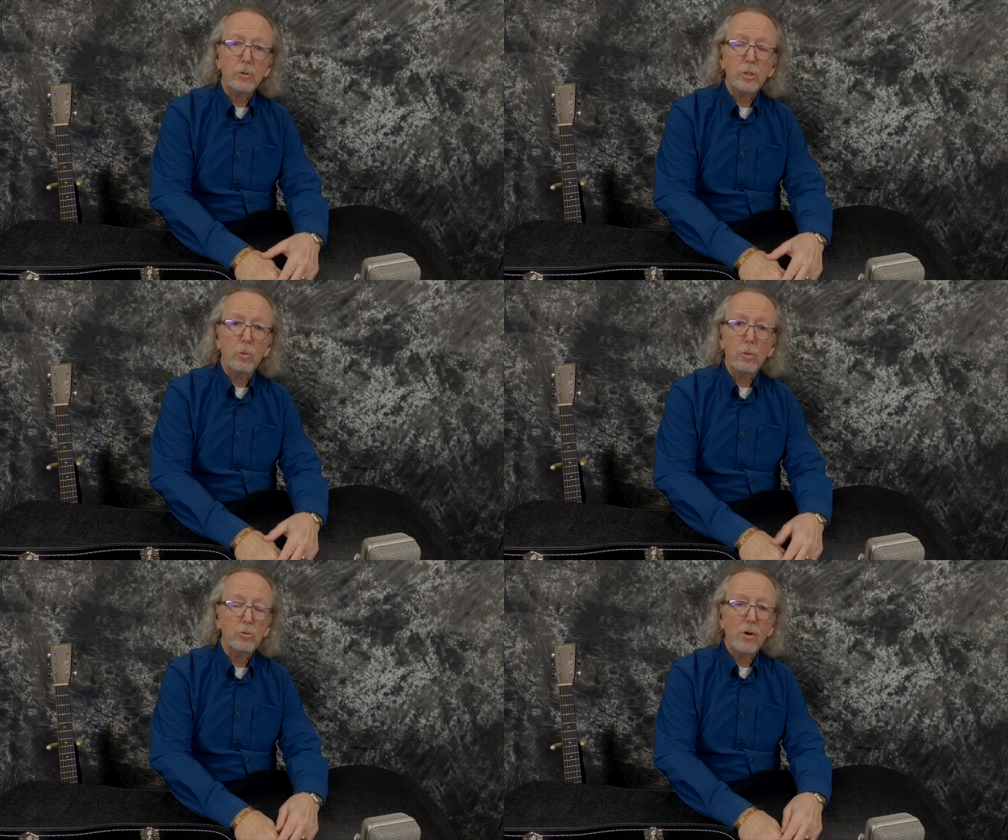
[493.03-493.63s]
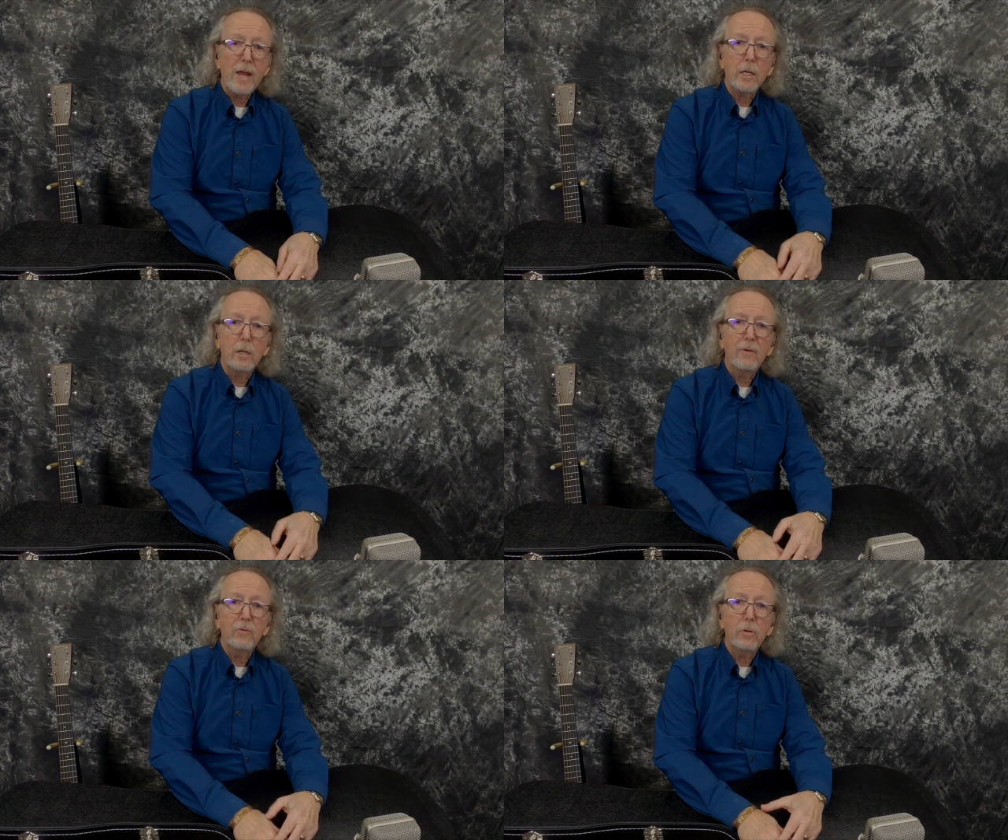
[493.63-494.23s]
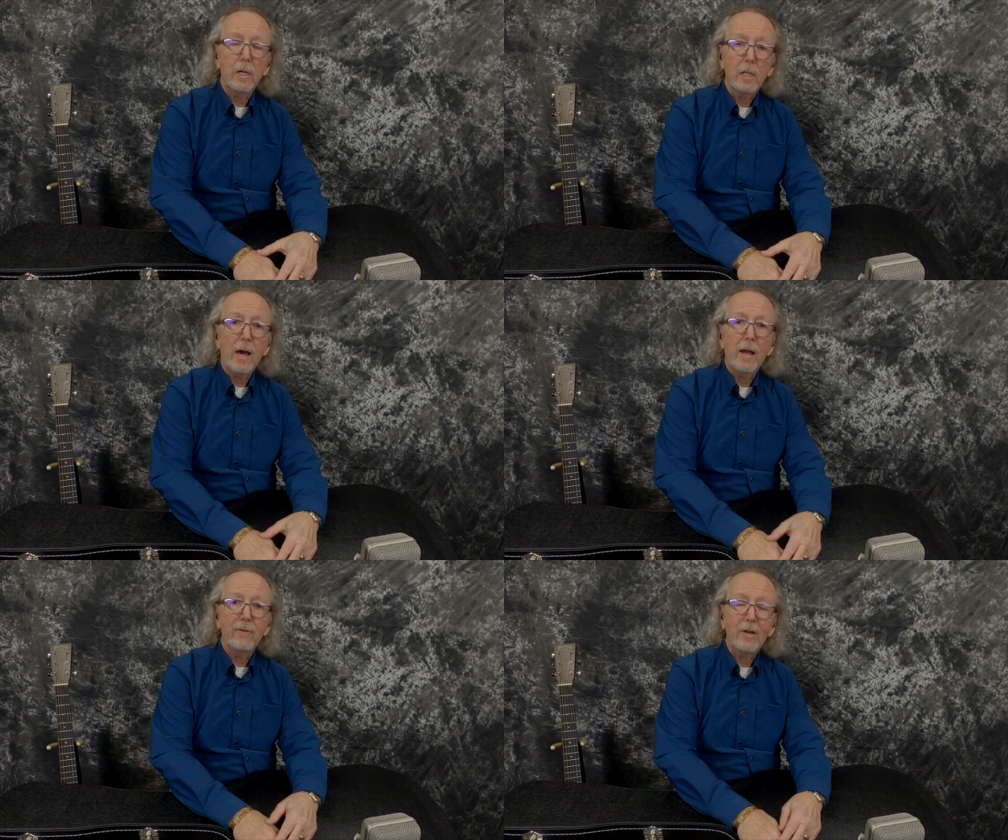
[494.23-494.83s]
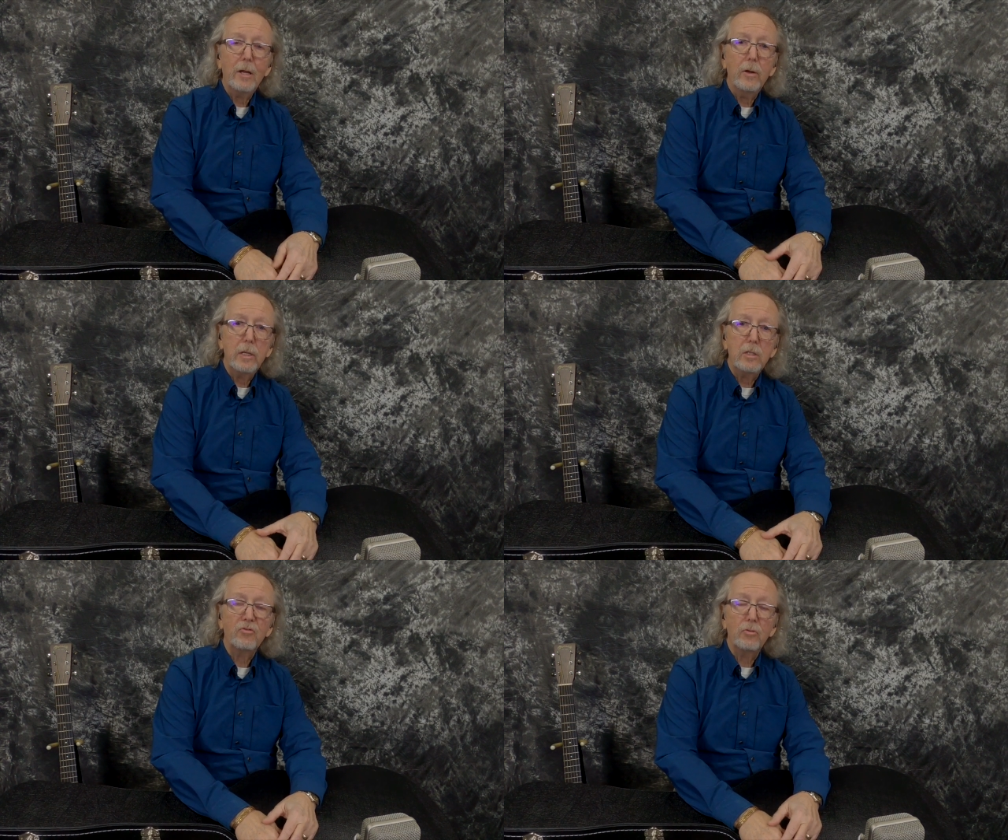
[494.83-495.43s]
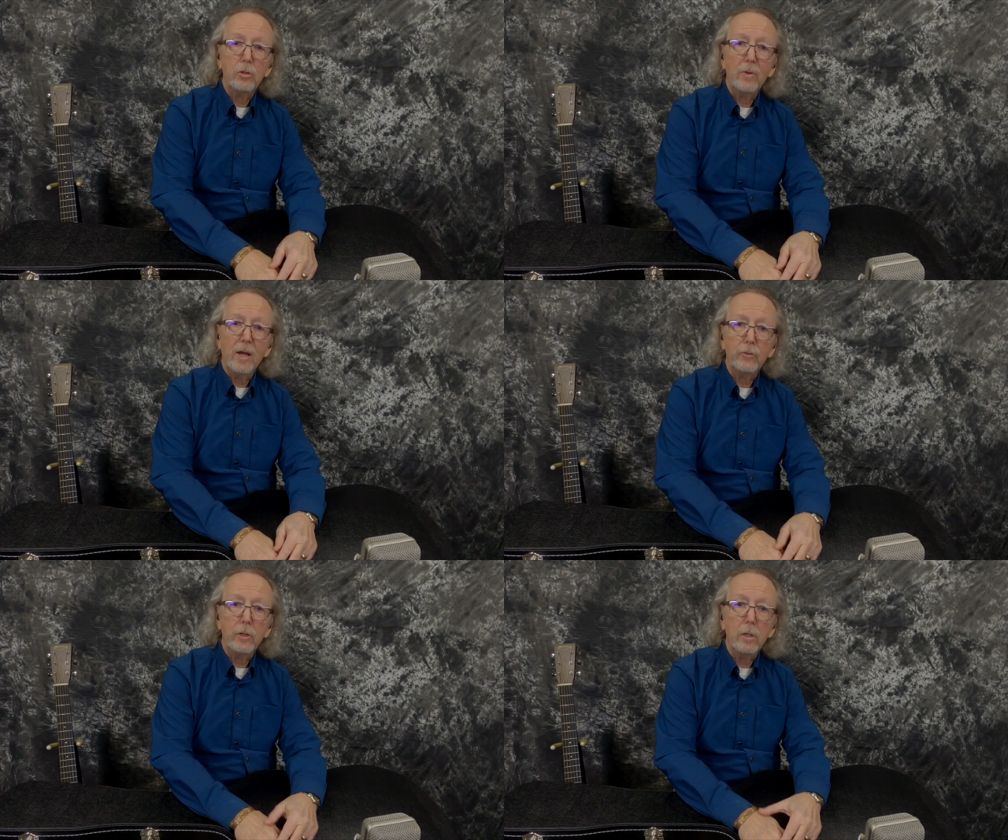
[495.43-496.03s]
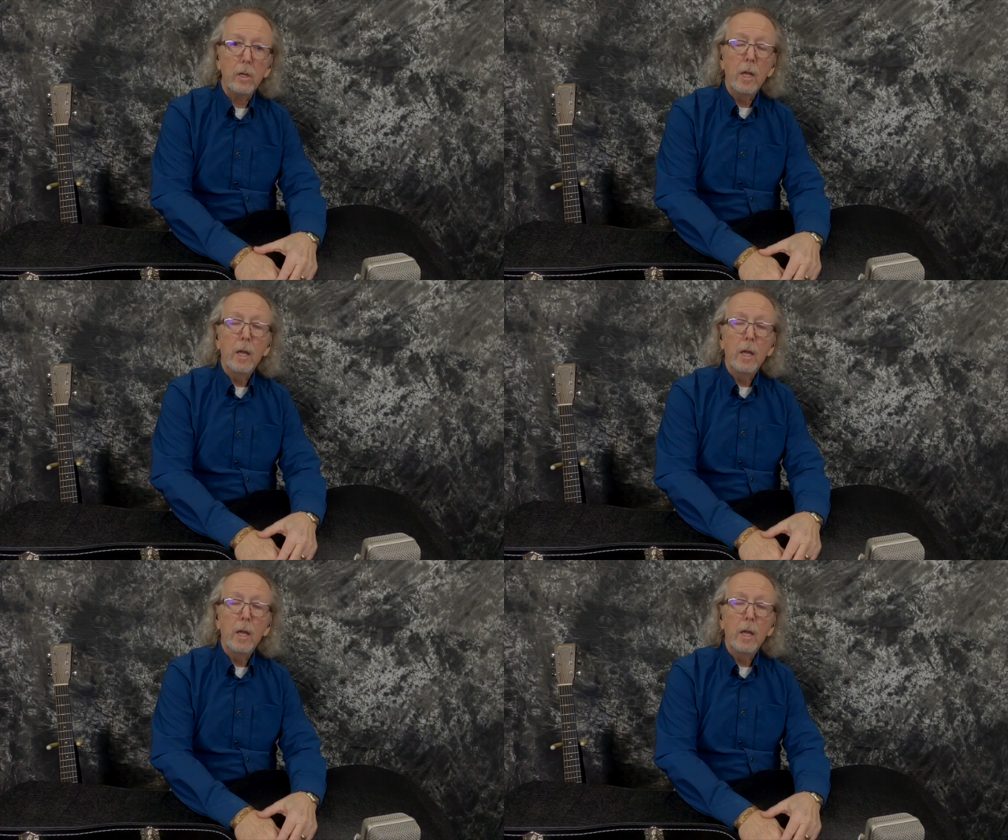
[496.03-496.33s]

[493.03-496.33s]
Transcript: So we're trying to cover a lot of areas for you out there